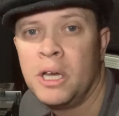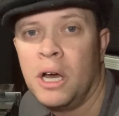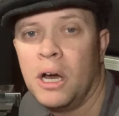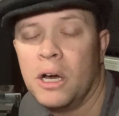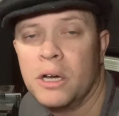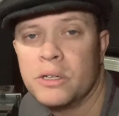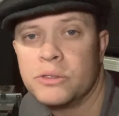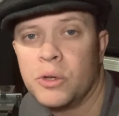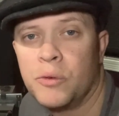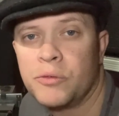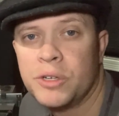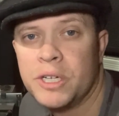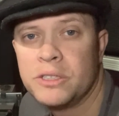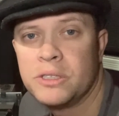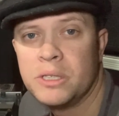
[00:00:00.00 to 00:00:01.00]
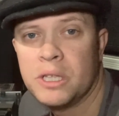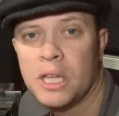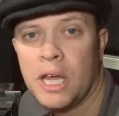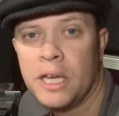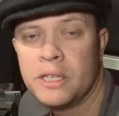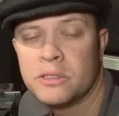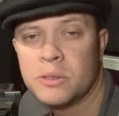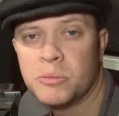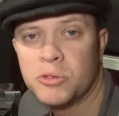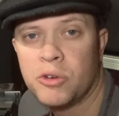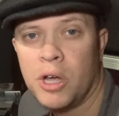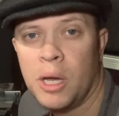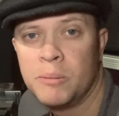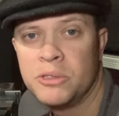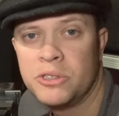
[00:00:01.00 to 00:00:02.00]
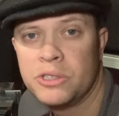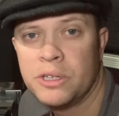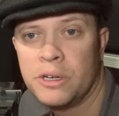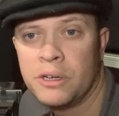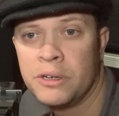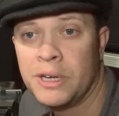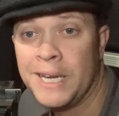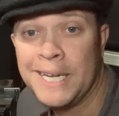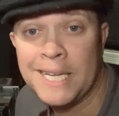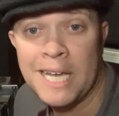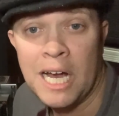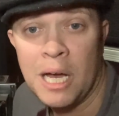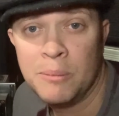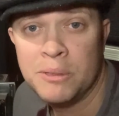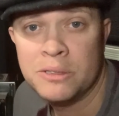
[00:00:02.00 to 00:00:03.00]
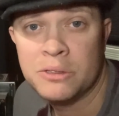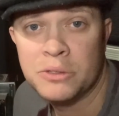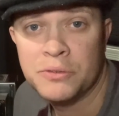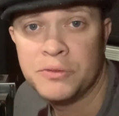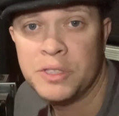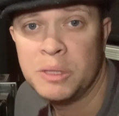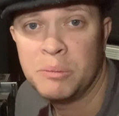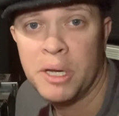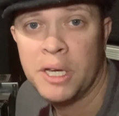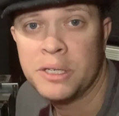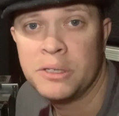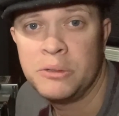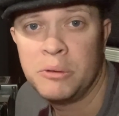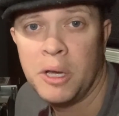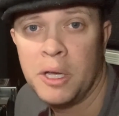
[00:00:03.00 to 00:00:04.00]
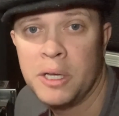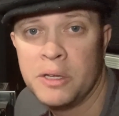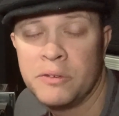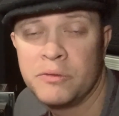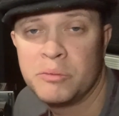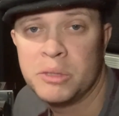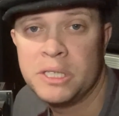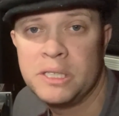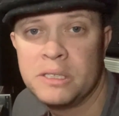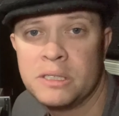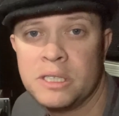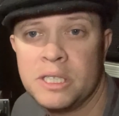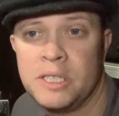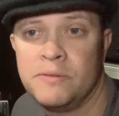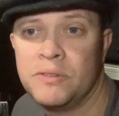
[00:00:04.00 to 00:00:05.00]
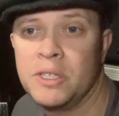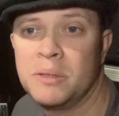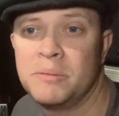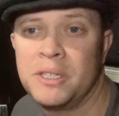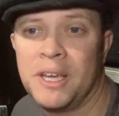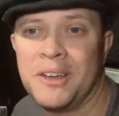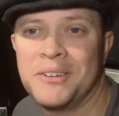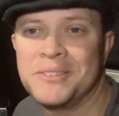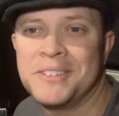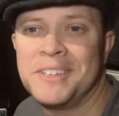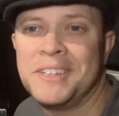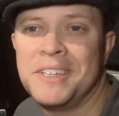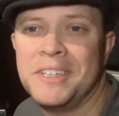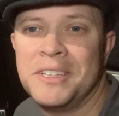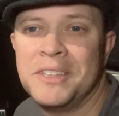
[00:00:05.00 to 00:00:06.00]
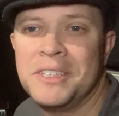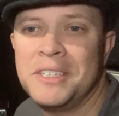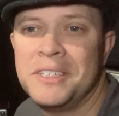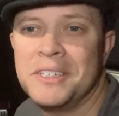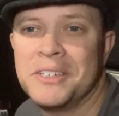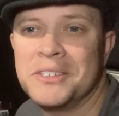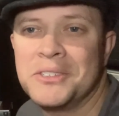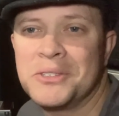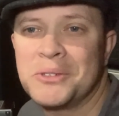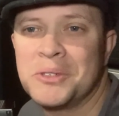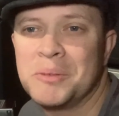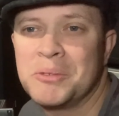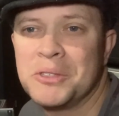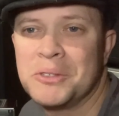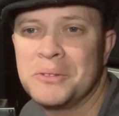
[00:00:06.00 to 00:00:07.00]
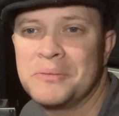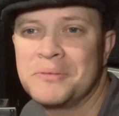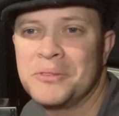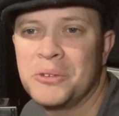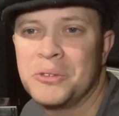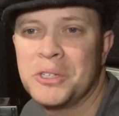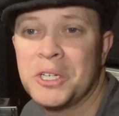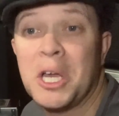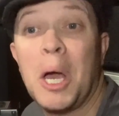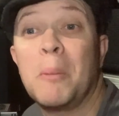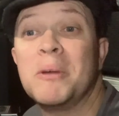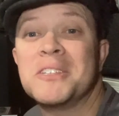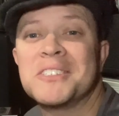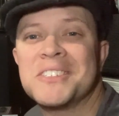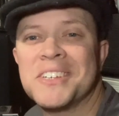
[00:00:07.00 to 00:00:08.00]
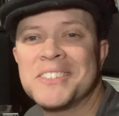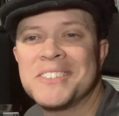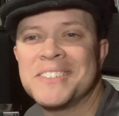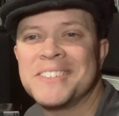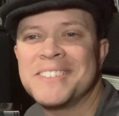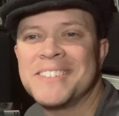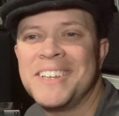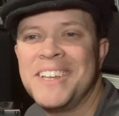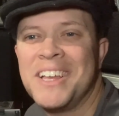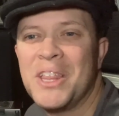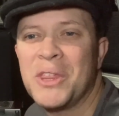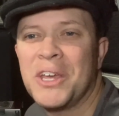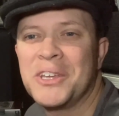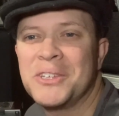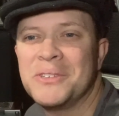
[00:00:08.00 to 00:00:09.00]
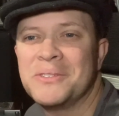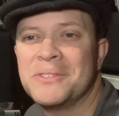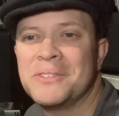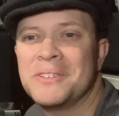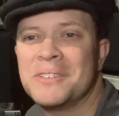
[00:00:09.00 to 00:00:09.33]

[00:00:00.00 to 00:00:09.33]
Uh, don't forget to like, subscribe, and share. Any comments or feedback you have, please leave them down in the uh, description or in the comments section. Thank you.